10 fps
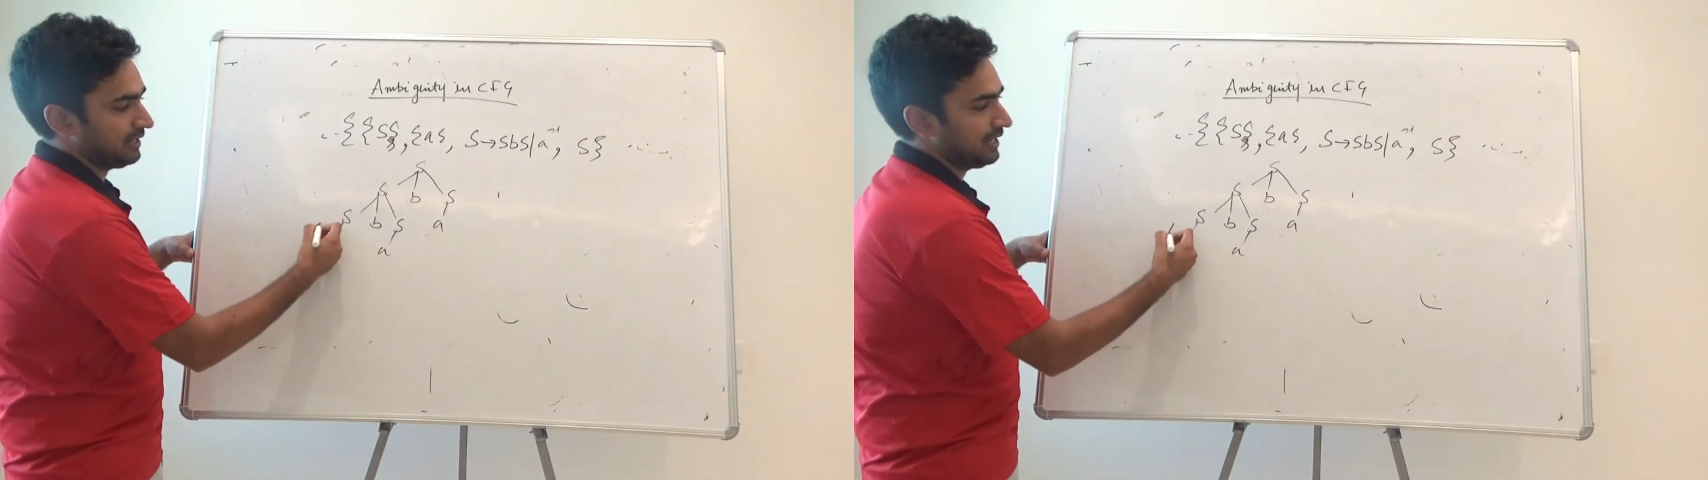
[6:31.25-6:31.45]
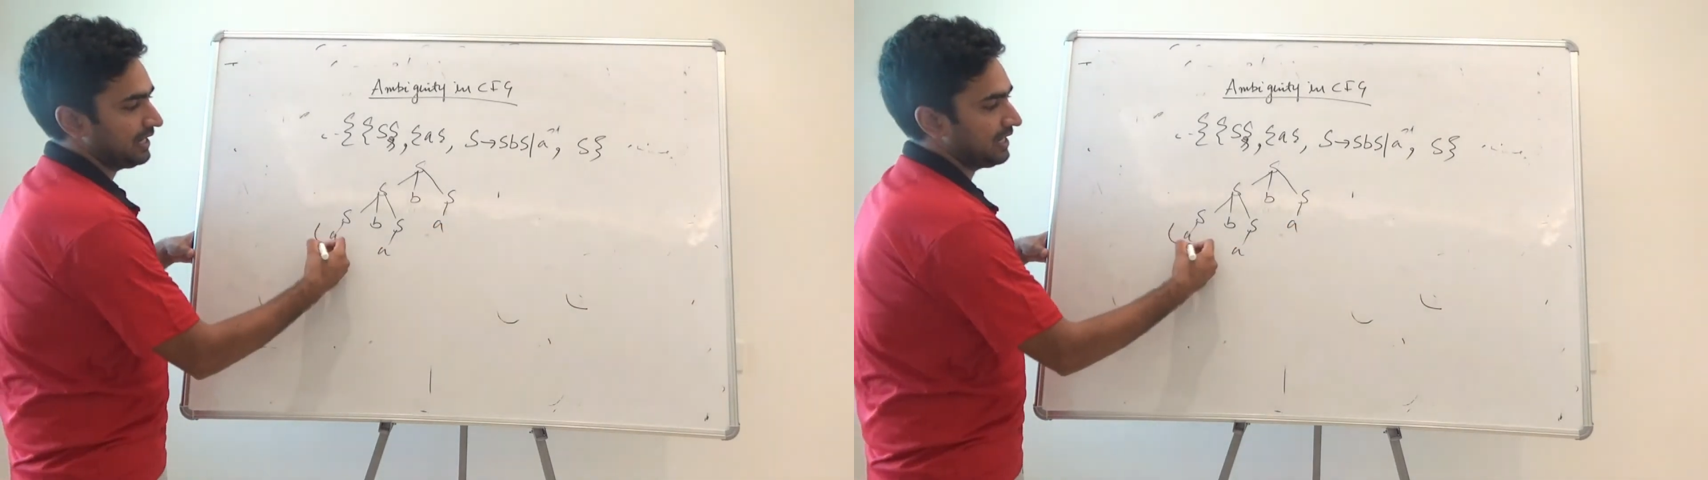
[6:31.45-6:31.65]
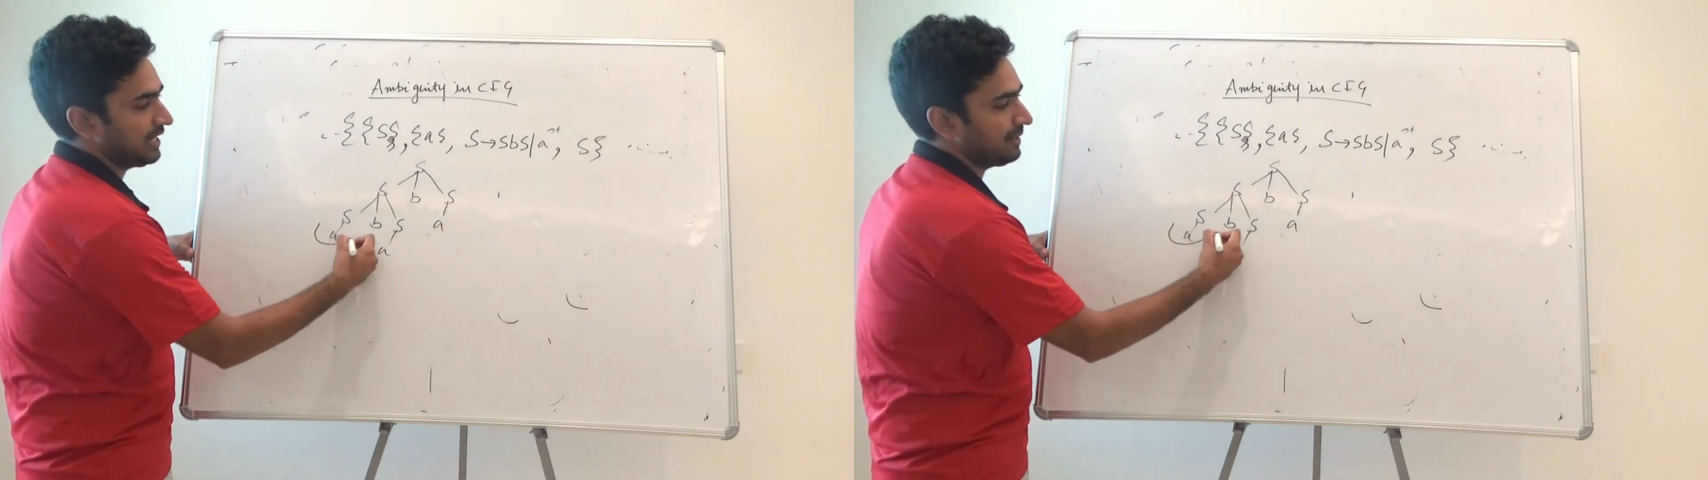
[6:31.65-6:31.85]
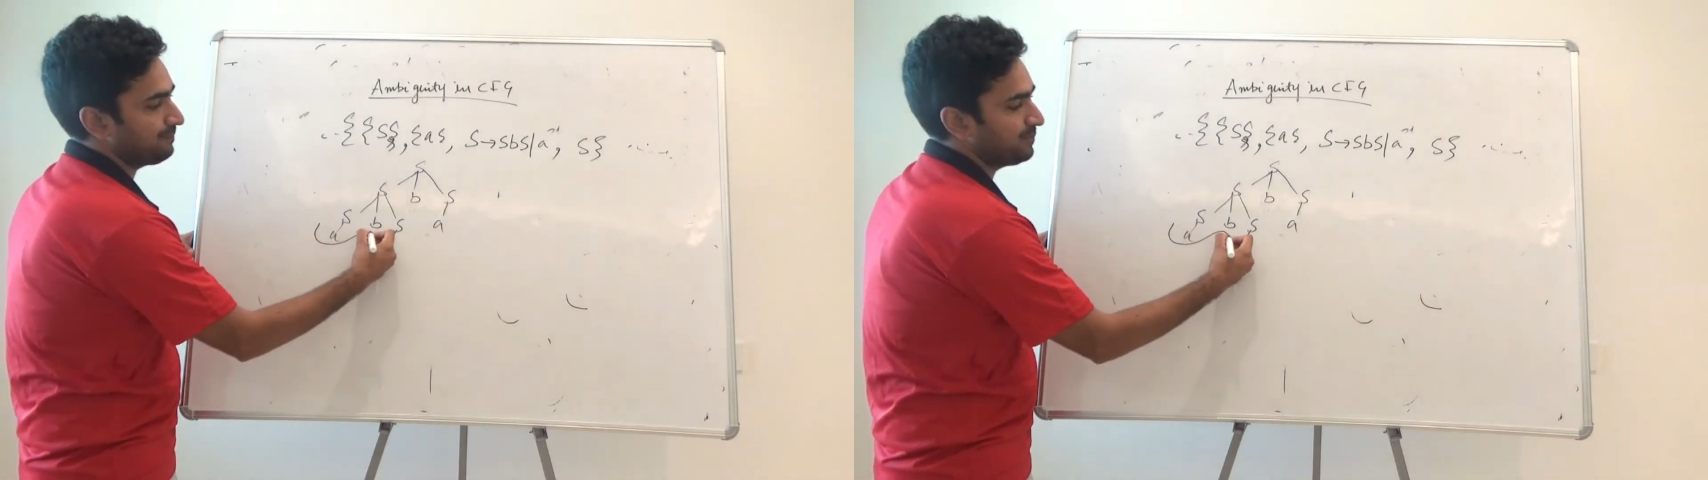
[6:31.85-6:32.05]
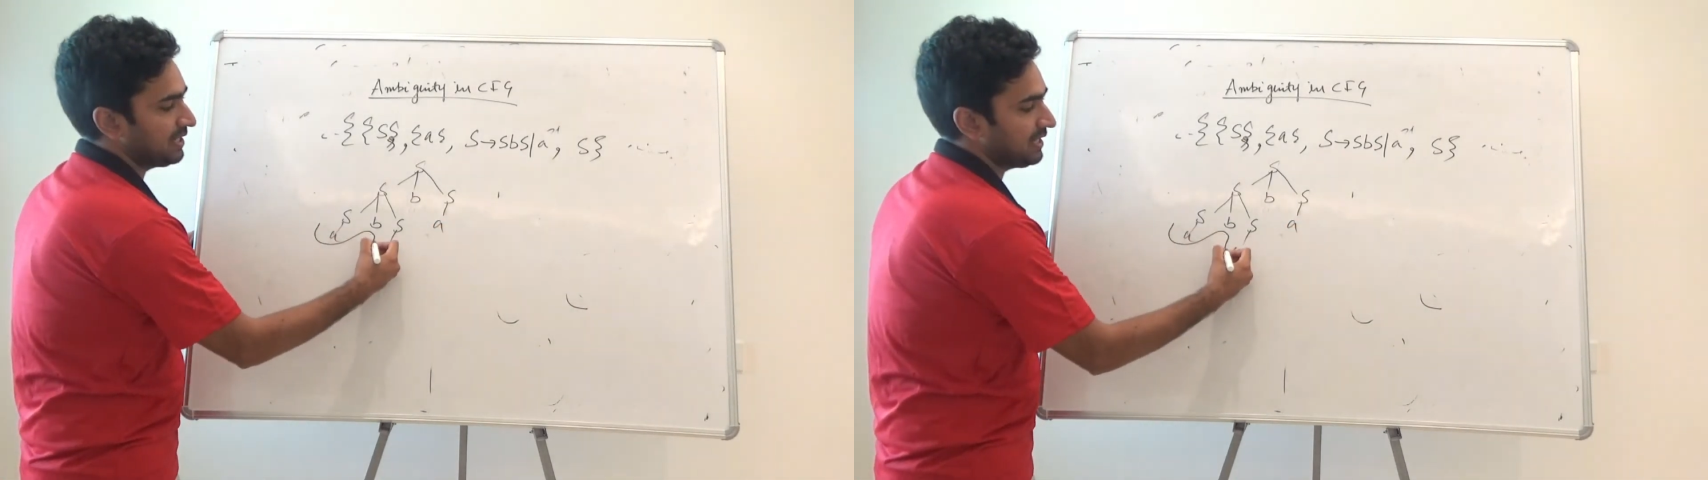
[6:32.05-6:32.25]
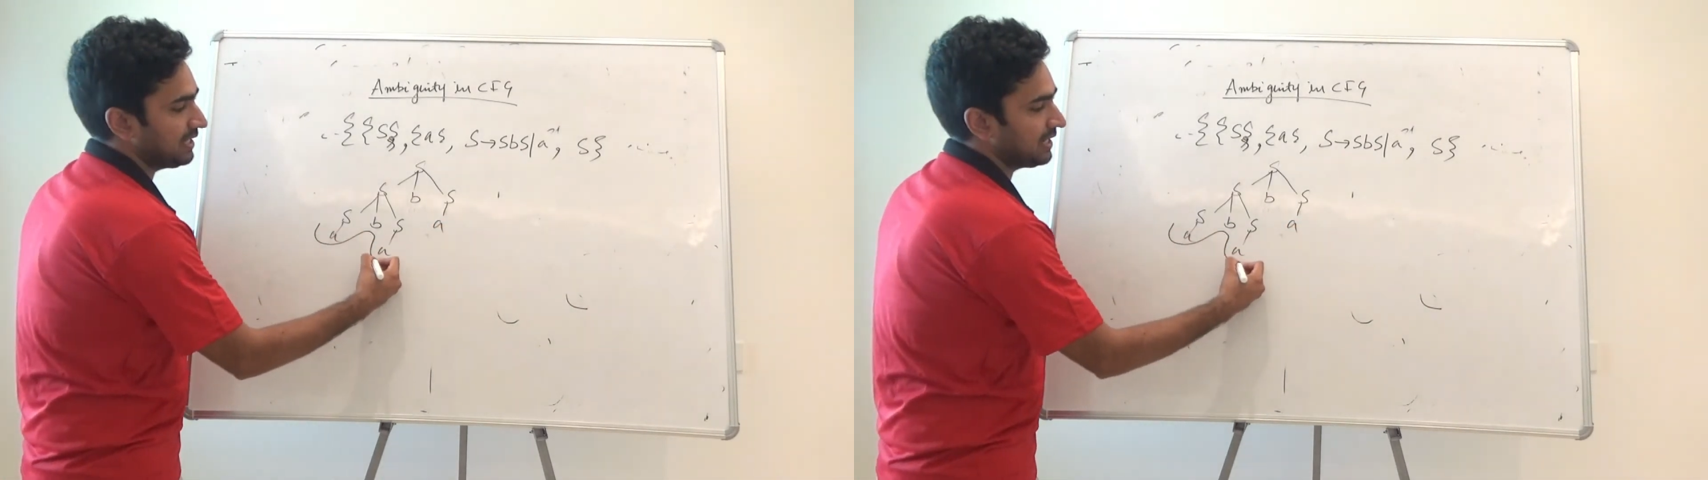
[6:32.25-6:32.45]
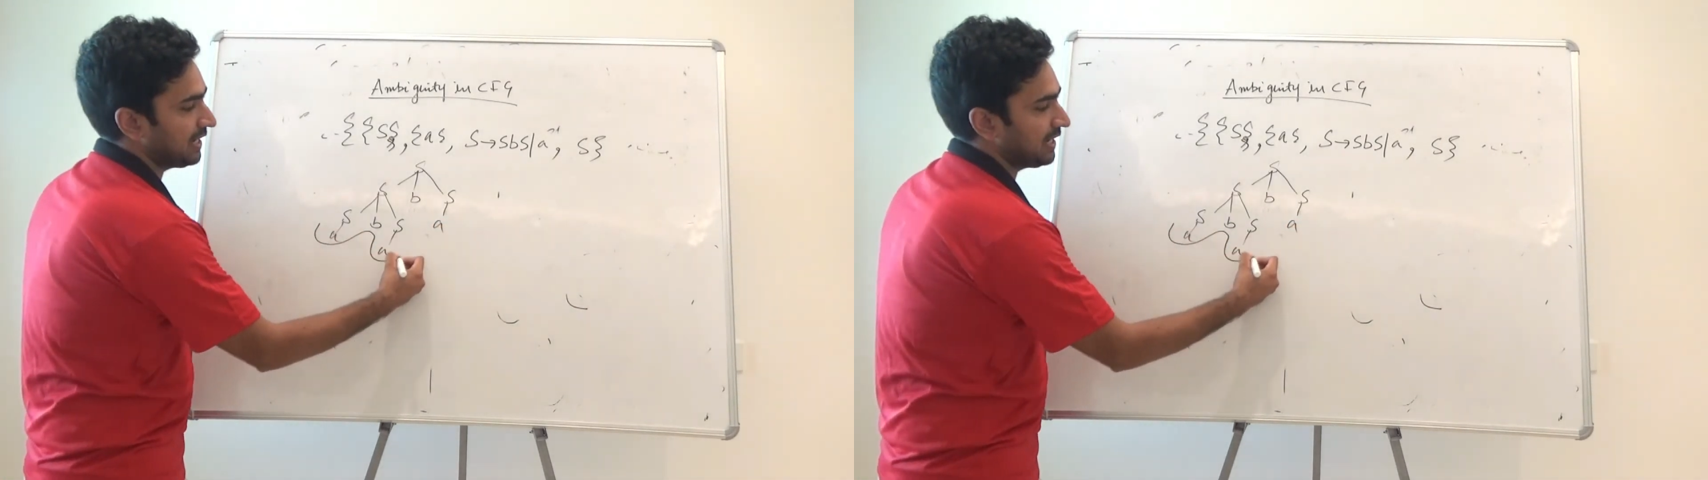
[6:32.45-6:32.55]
A B